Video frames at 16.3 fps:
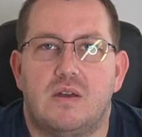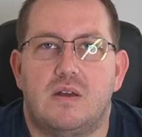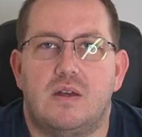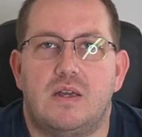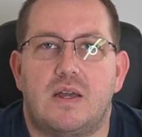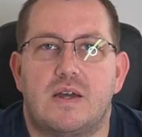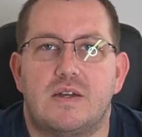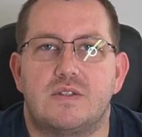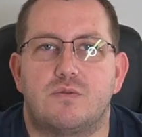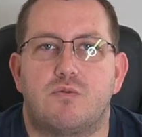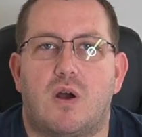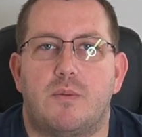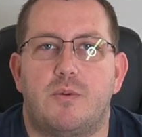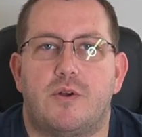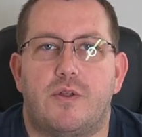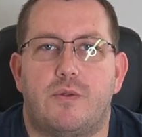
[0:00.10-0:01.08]
Hey guys,
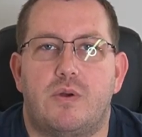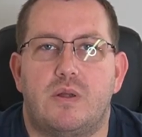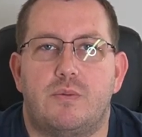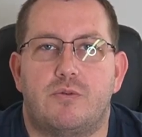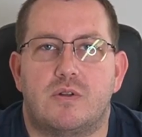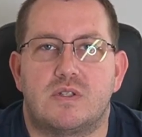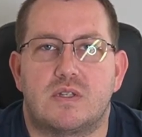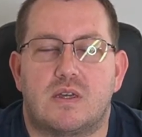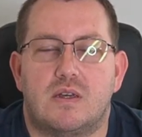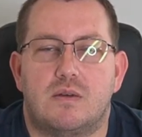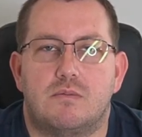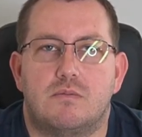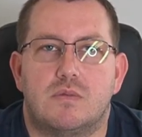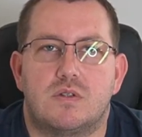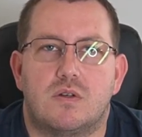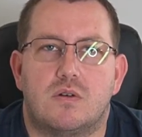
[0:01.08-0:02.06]
Robert of 3D Printscape.